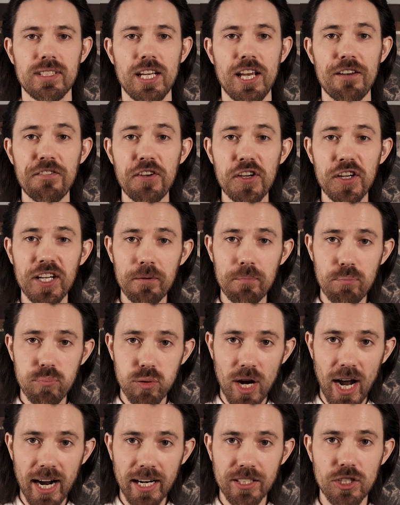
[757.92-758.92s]
If you can
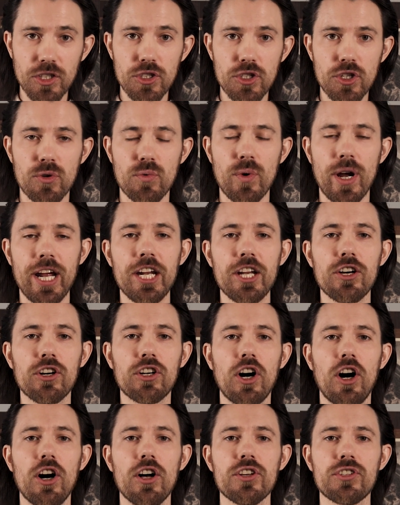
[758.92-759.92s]
practice your radio
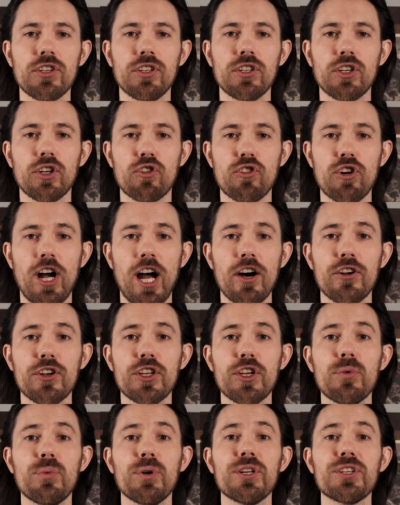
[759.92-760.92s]
calls on the
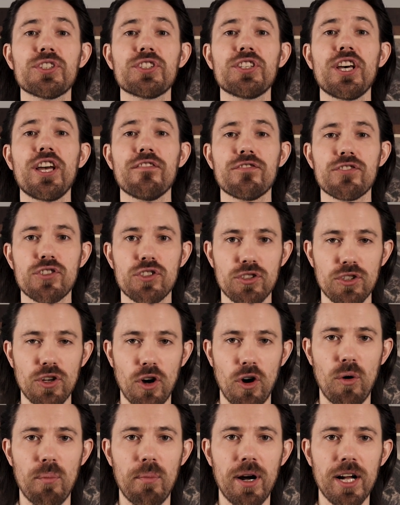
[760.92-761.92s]
ground, you will save
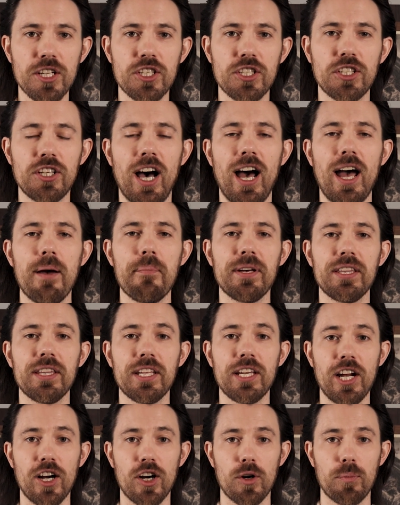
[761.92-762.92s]
so much time in
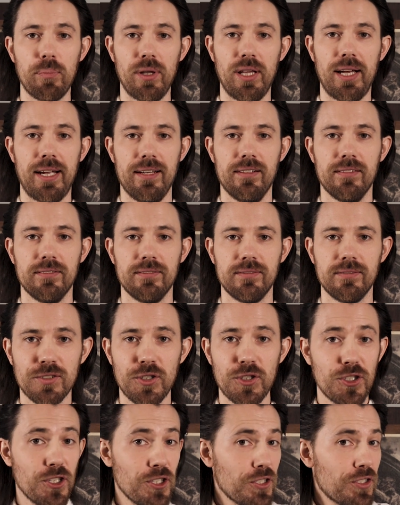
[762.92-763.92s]
the airplane.
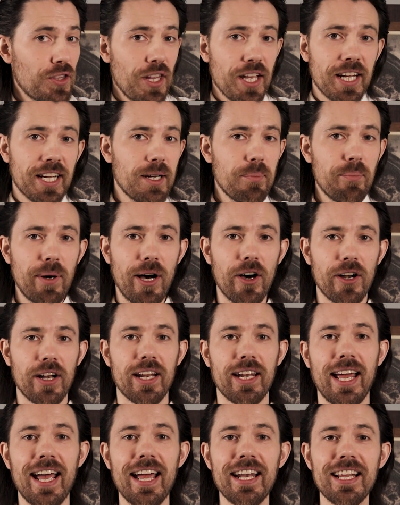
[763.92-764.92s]
Just think about
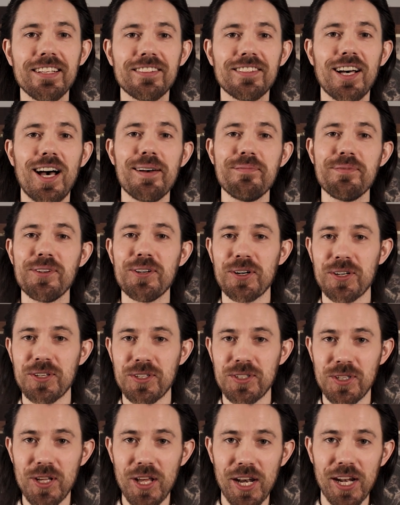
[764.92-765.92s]
it, anytime you're
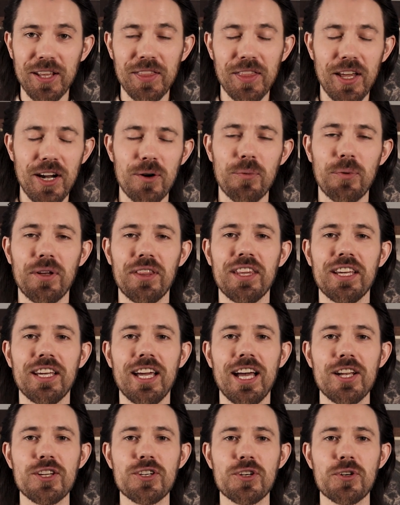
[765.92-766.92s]
sitting there with
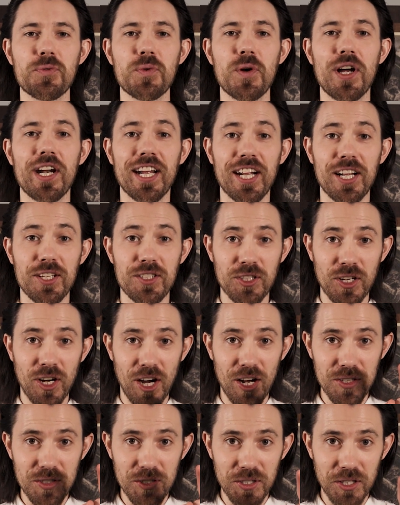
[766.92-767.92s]
the engine running, it's
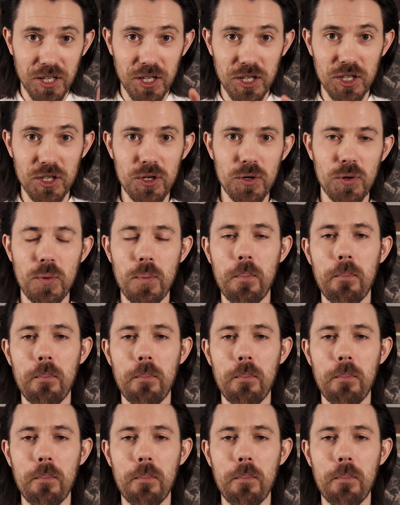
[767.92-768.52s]
costing you